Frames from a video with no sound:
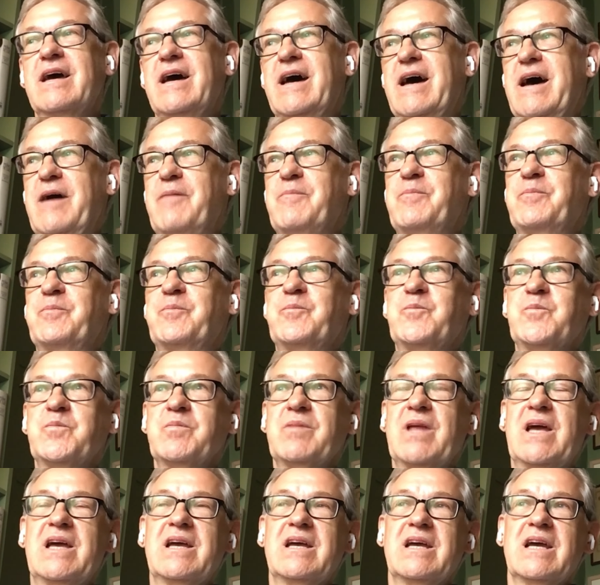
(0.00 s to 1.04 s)
Um,
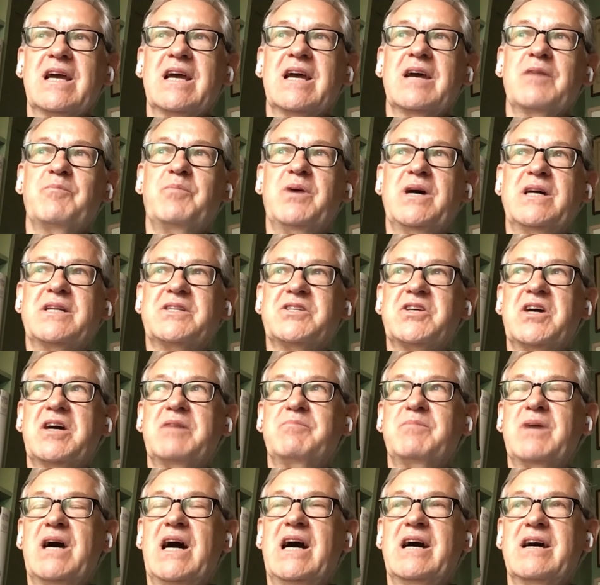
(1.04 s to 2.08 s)
but
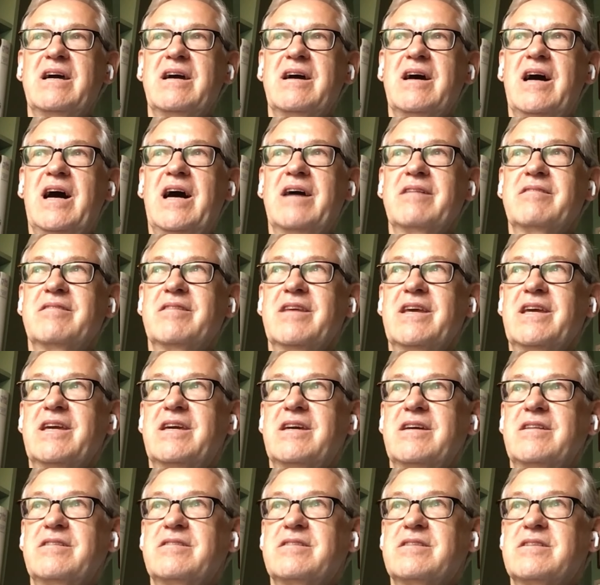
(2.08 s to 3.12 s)
um, I, I,
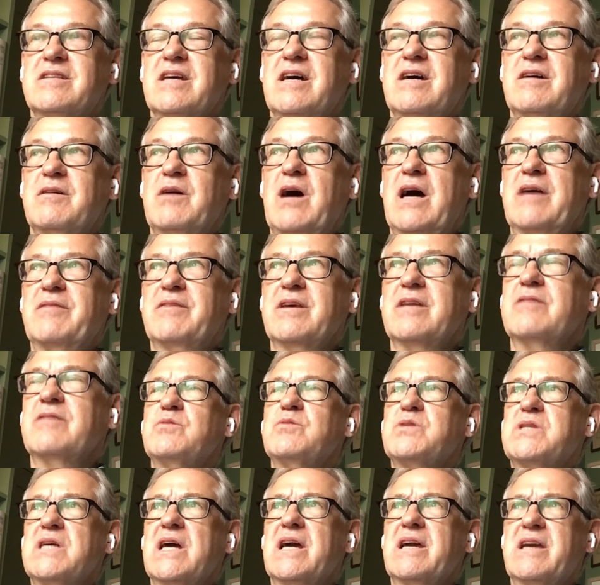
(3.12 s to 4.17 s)
think it's, uh, I there
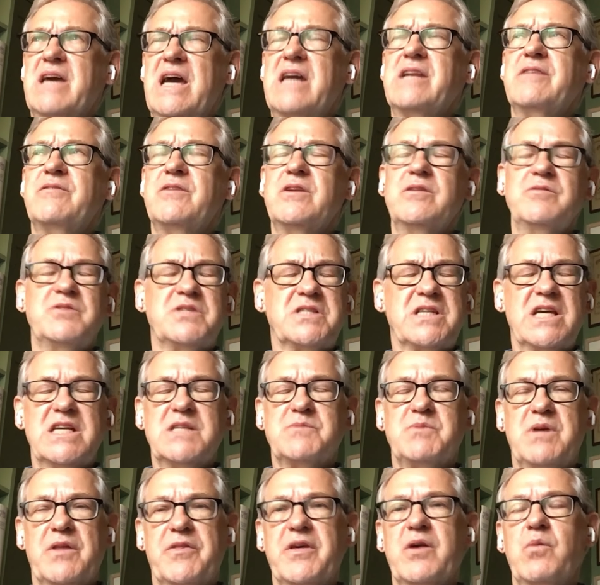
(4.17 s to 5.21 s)
was, again, in the New
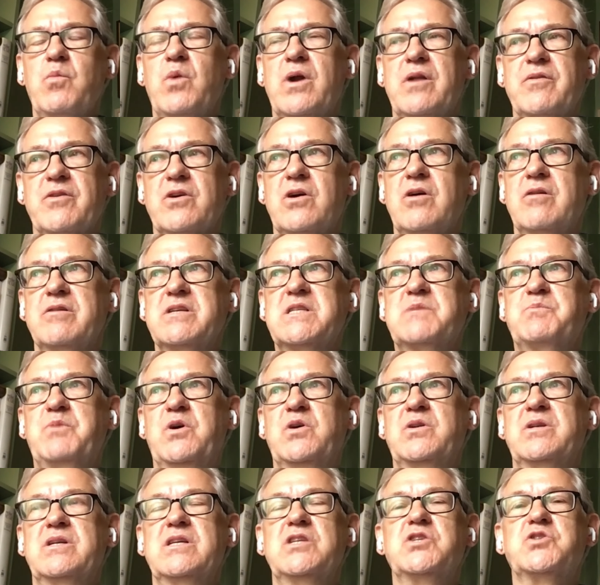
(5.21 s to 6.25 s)
Statesman, I think one of the
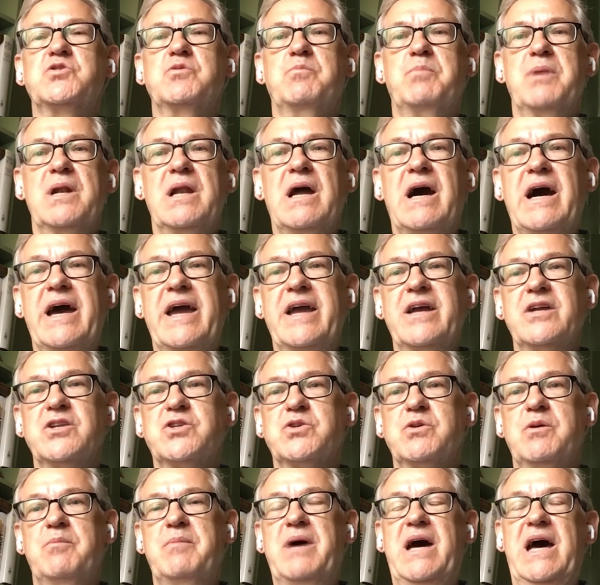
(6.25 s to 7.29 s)
correspondents replying
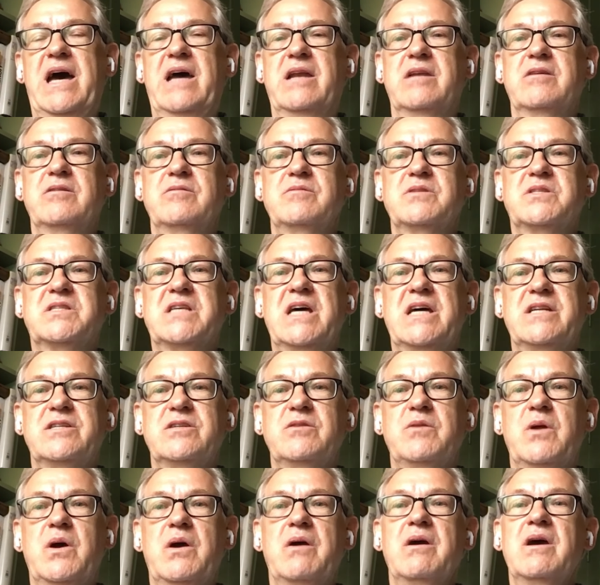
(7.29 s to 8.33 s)
to a man who said,
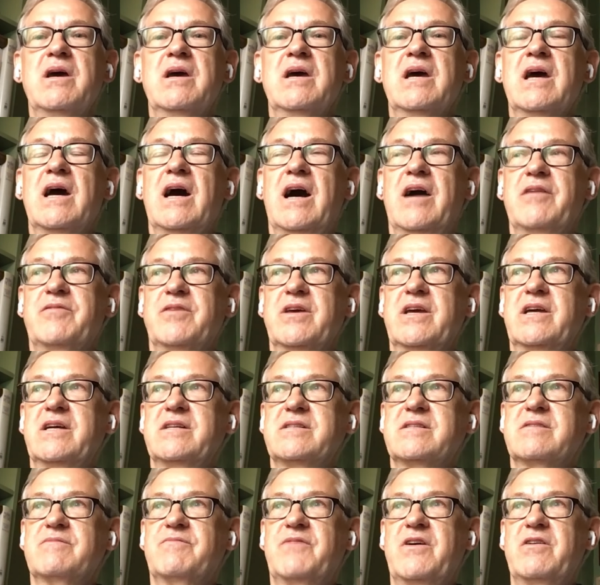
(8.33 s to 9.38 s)
you know, I think
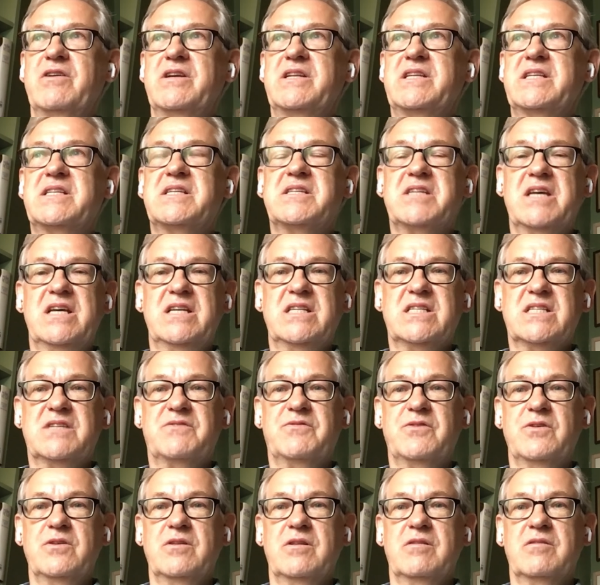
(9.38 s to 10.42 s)
it's very
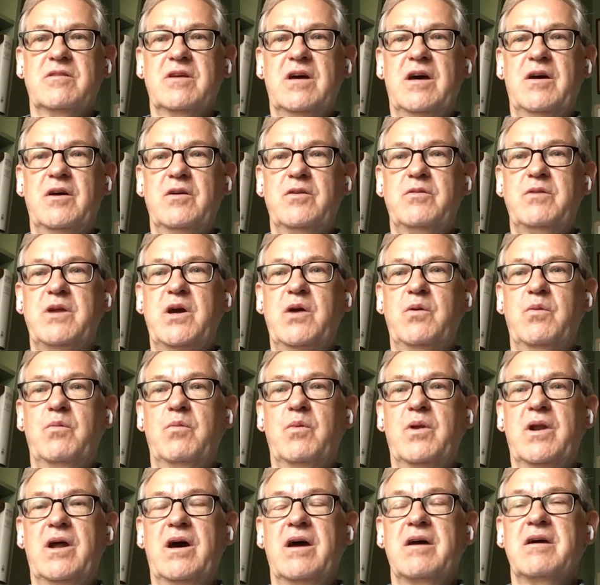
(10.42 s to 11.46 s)
distasteful. Uh, you
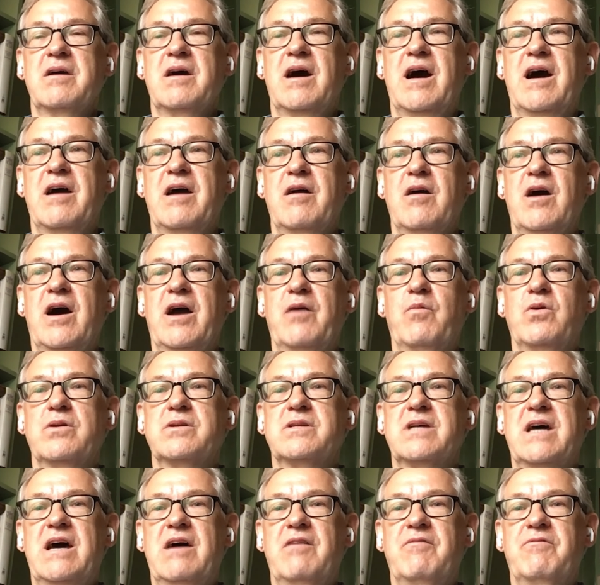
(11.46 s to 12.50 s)
know, I, I
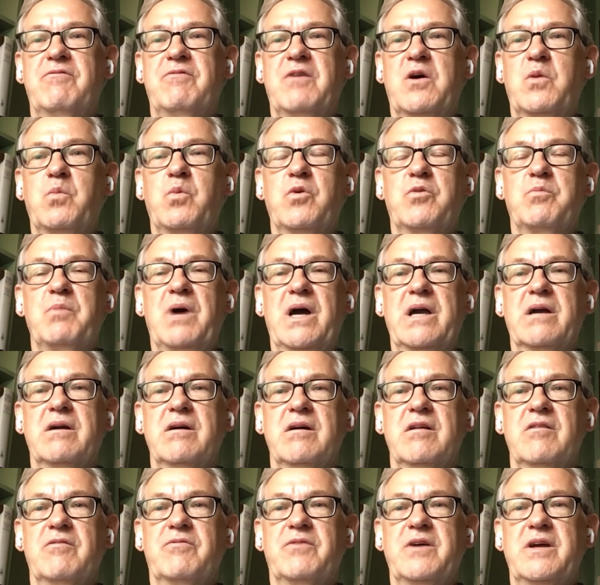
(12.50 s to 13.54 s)
want to have fun with my
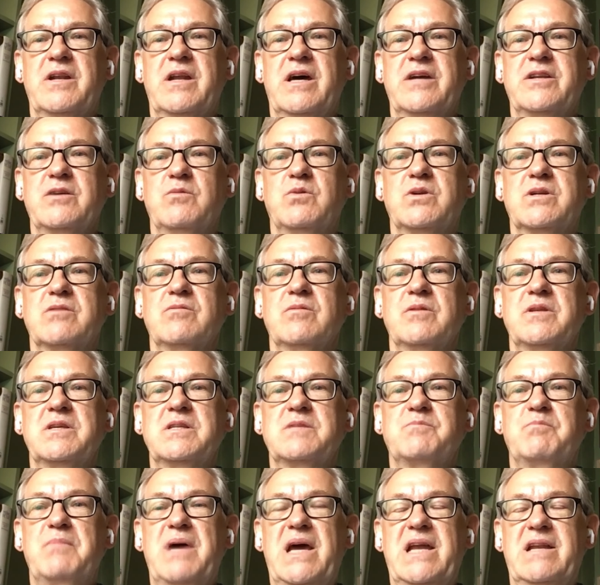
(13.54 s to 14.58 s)
girlfriend. I don't want all
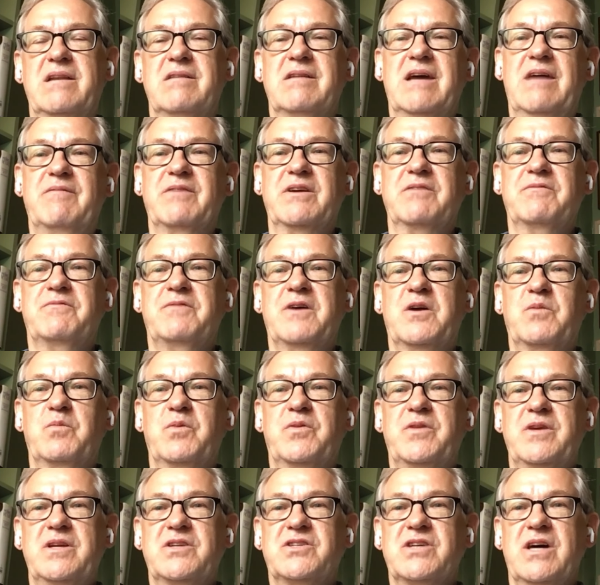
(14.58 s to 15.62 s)
these men having fun
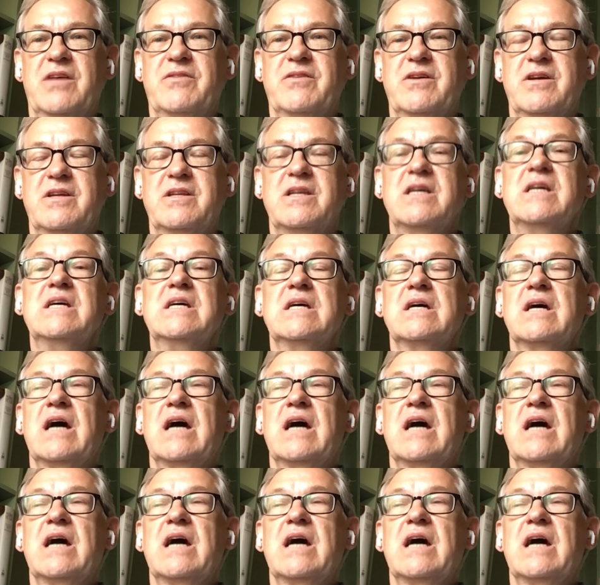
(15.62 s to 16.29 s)
with each other. And,